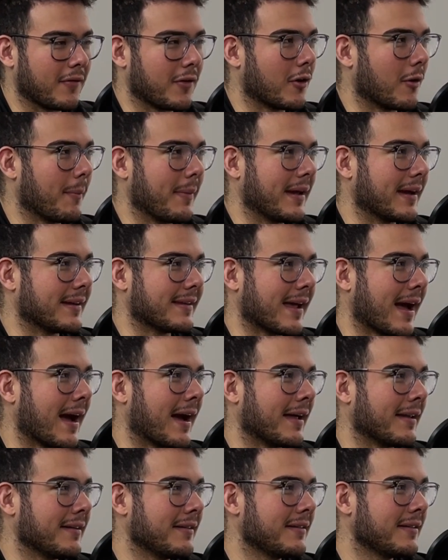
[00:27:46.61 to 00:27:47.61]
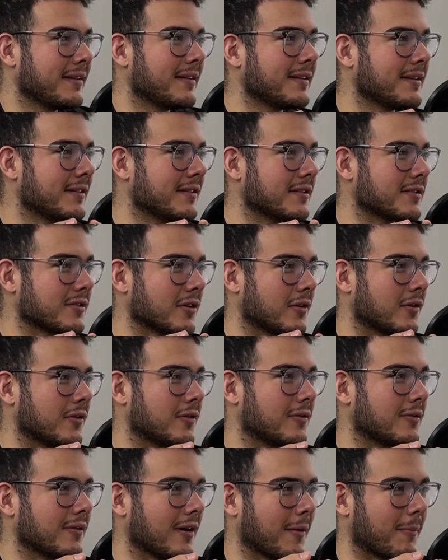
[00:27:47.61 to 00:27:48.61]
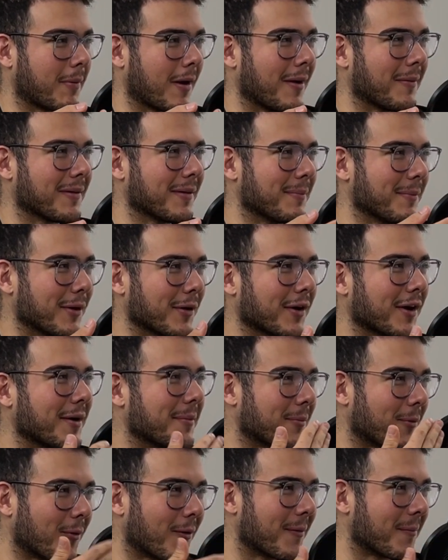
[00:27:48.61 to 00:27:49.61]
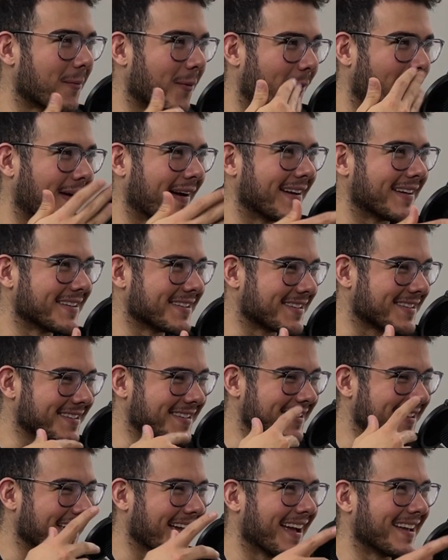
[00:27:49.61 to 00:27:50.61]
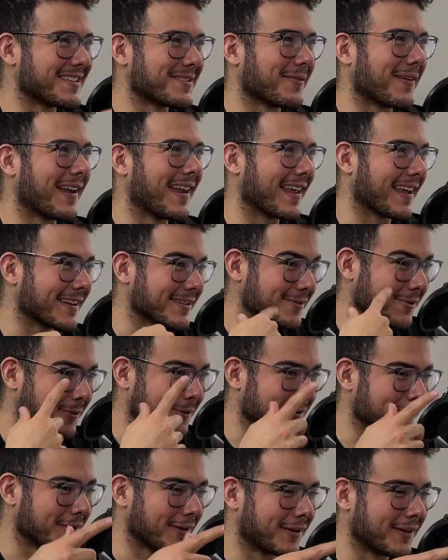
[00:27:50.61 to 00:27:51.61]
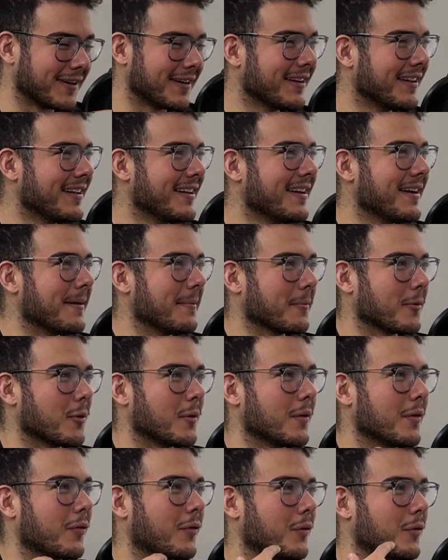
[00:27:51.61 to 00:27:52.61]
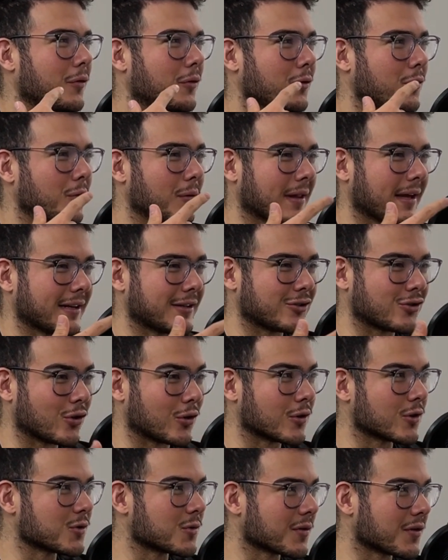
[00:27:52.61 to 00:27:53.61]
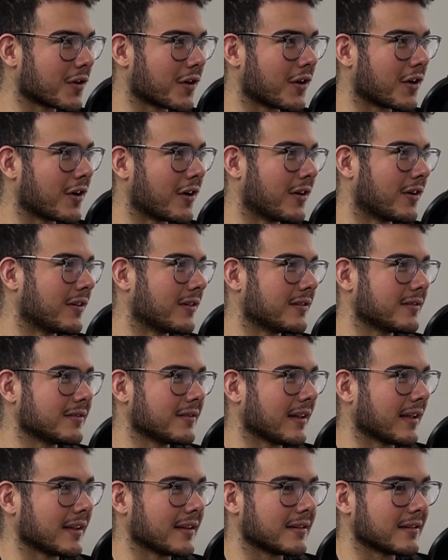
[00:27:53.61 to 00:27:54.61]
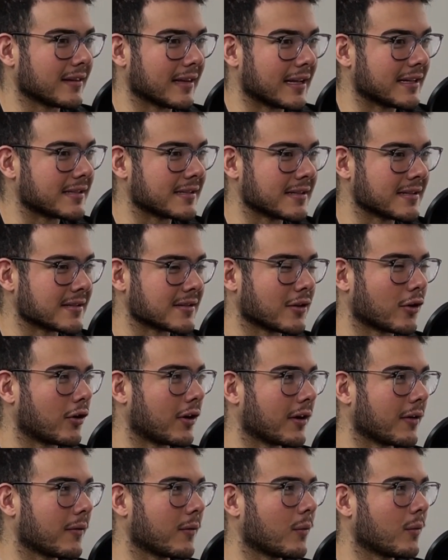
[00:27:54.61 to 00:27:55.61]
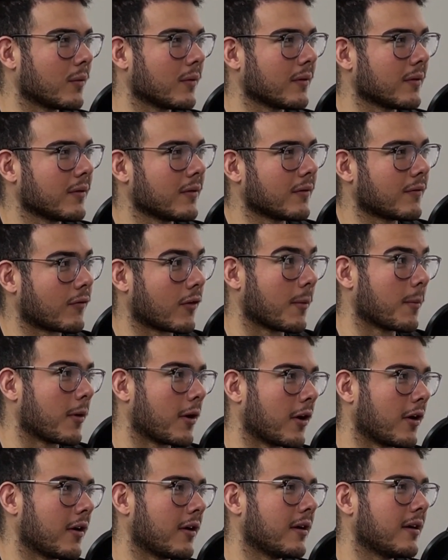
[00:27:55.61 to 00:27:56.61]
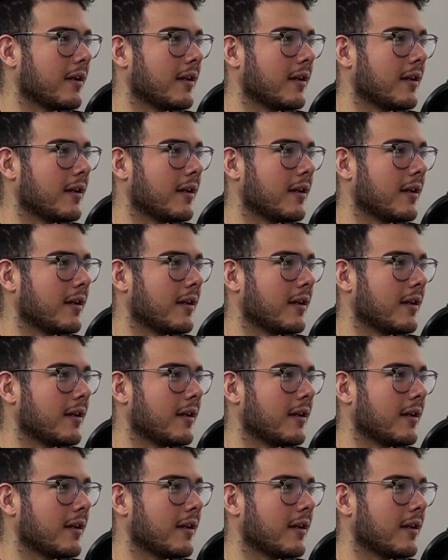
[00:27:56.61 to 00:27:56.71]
You know, being a dad. So I'll probably milk it more and more as Violet gets older. I'm going through new like struggles with her, like lessons learning from her.